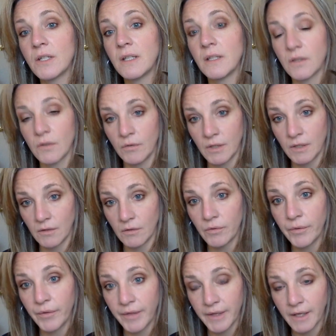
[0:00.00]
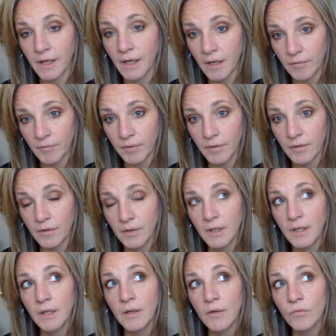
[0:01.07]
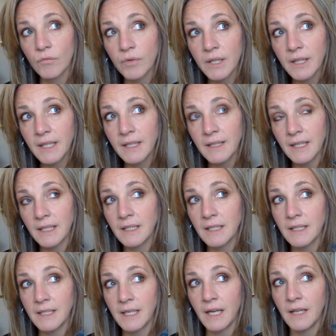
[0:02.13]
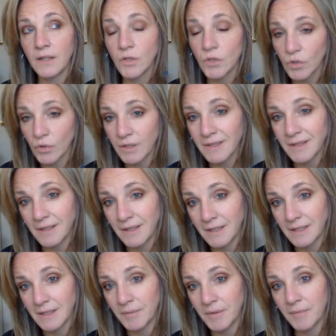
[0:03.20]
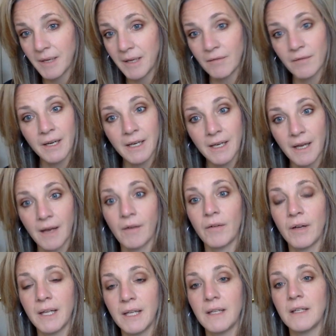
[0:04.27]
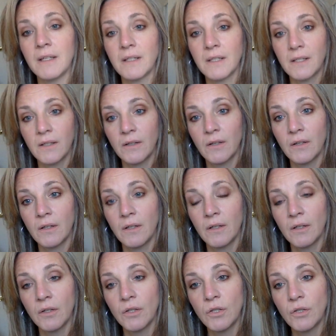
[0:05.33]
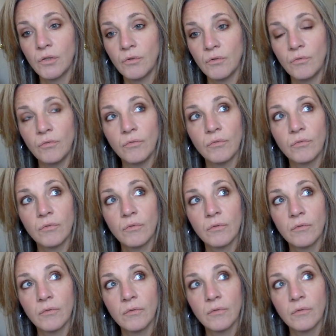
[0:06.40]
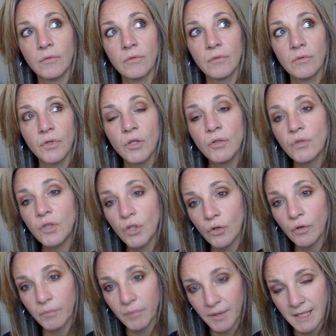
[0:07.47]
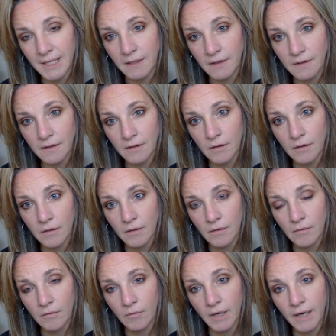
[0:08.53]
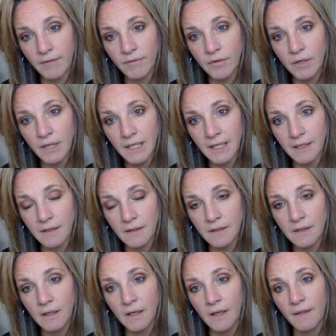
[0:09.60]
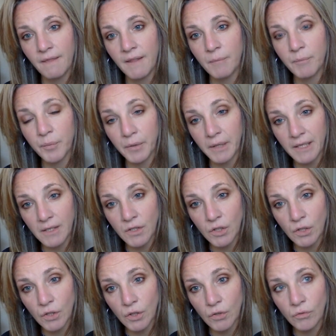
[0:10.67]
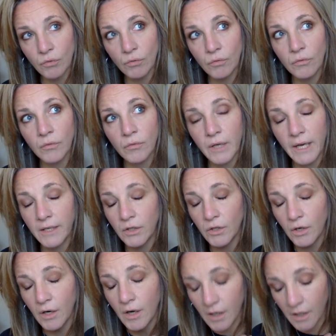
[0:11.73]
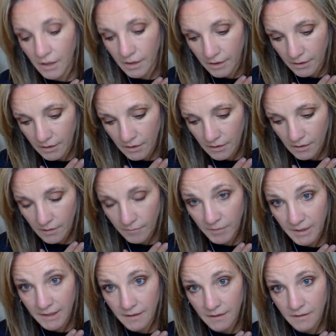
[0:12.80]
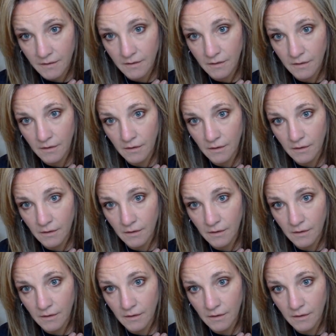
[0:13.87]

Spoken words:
that's holding the whole thing up. Really, at the end of the day, the choice that needs to be made right now is to choose your peace. Whatever it is that brings you and your heart peace.